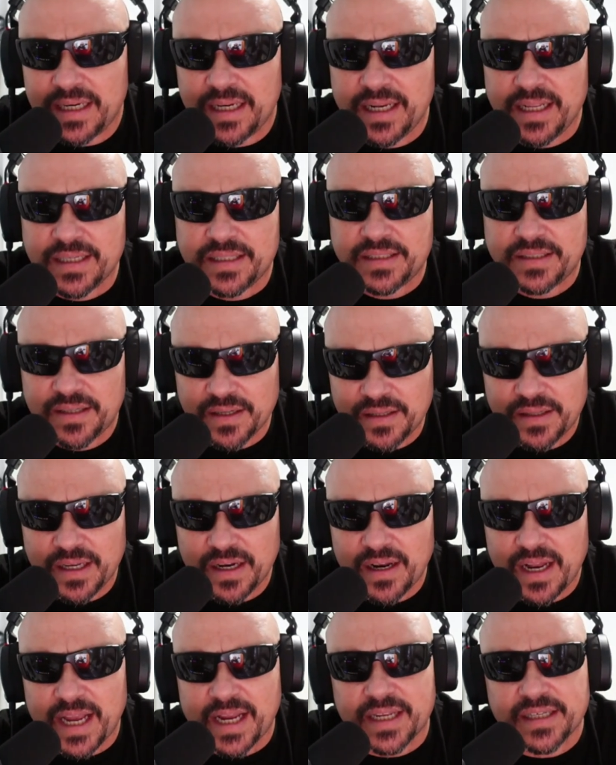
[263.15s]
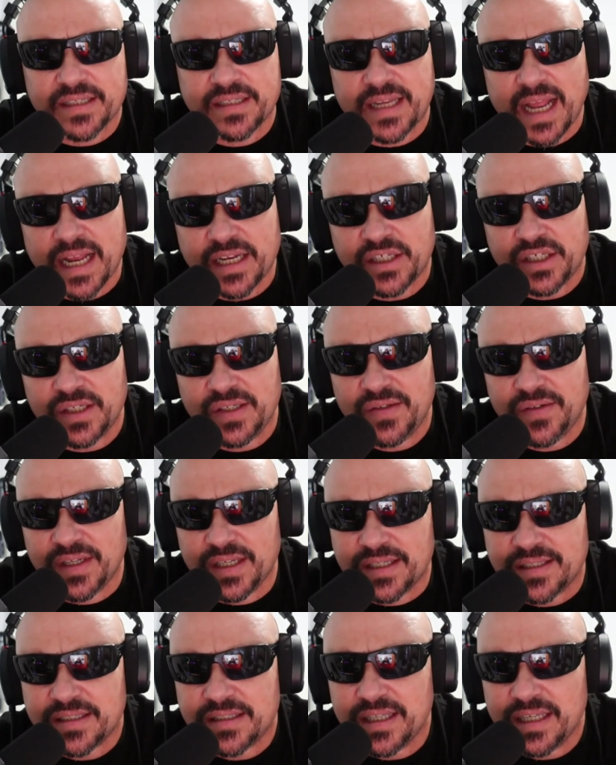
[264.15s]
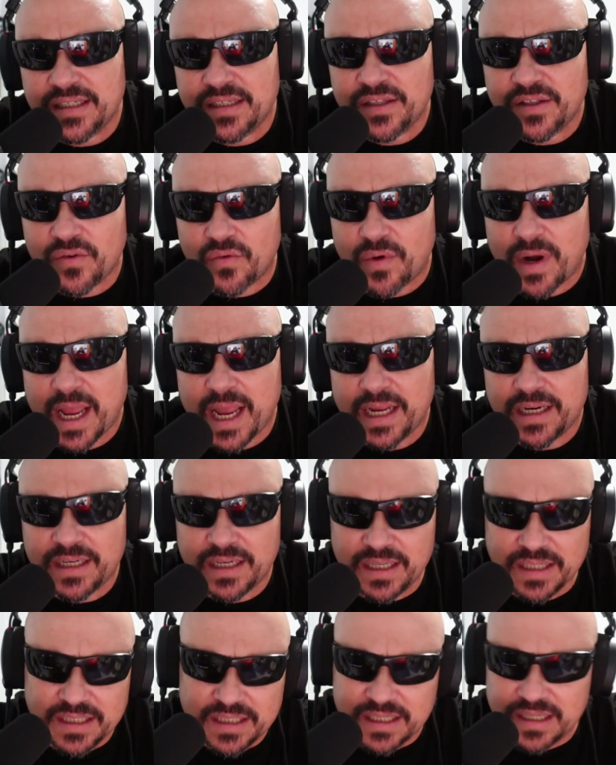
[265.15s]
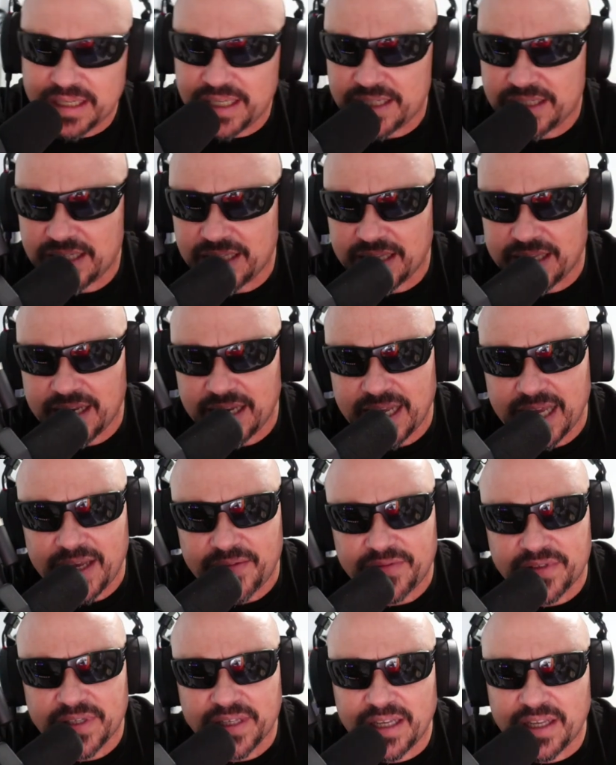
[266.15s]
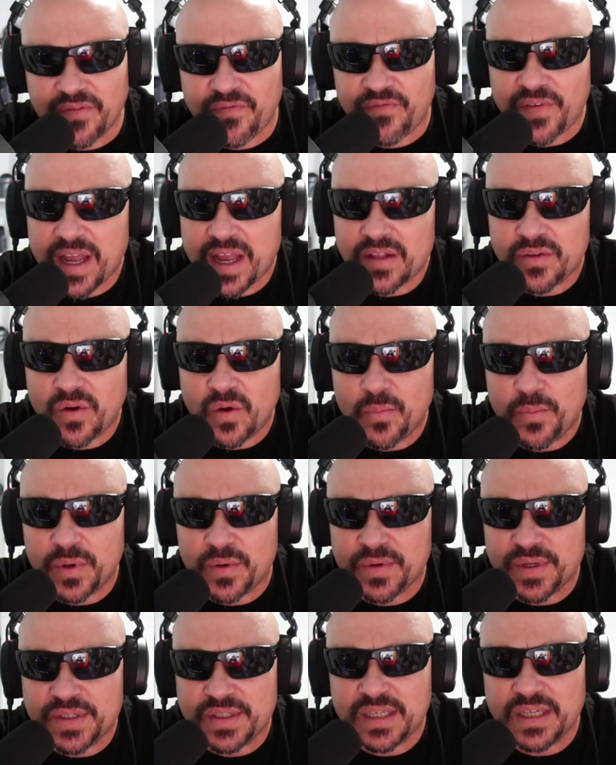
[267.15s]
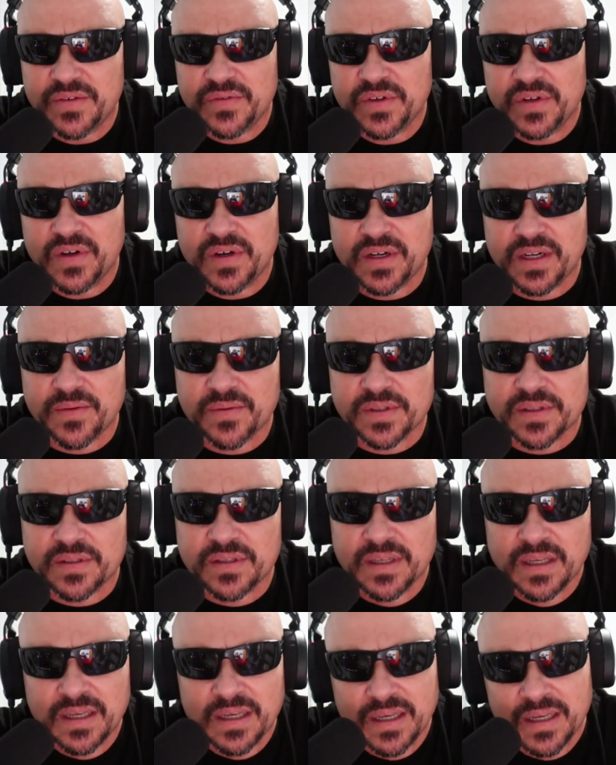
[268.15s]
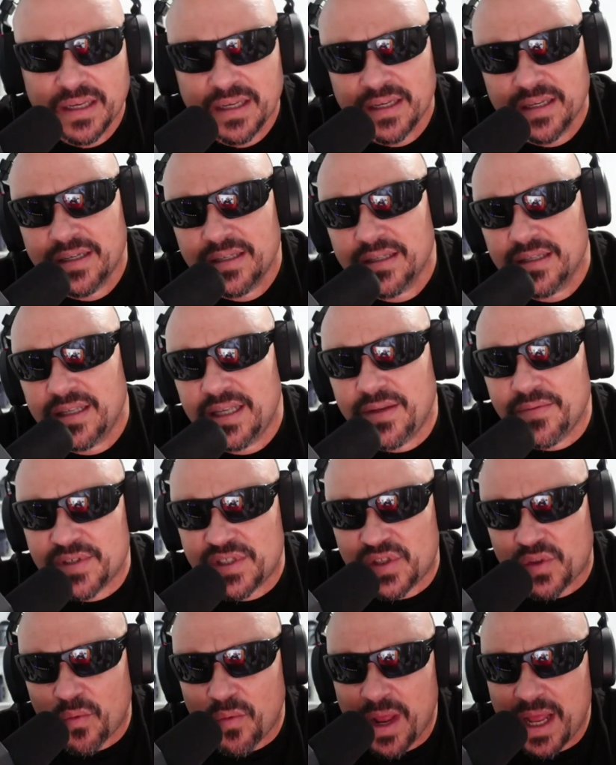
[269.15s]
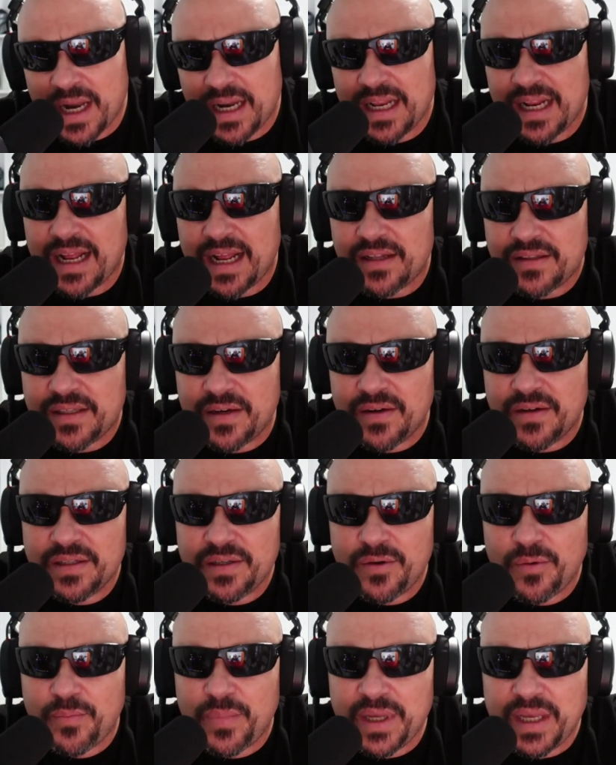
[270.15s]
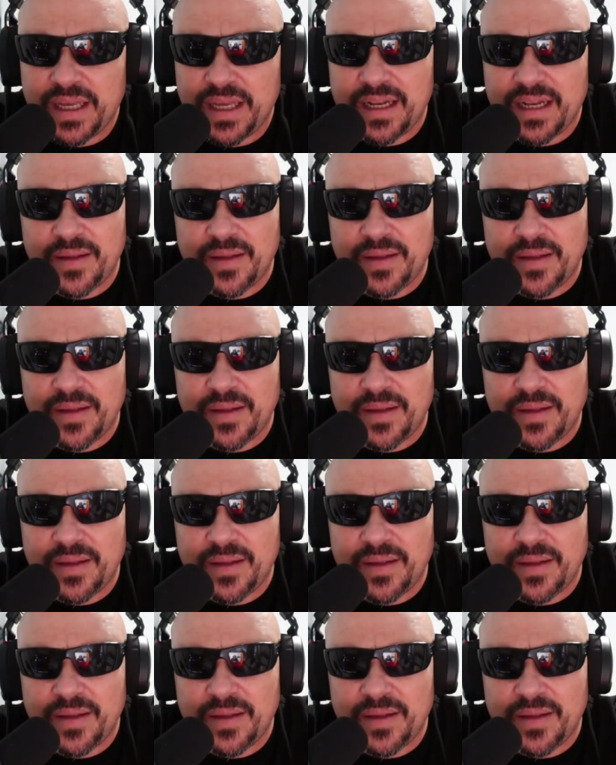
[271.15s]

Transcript: and he stood there like a statue, and he slid to the right, and he slid to the left, and he found the open receiver, and he was threading it out there a little bit.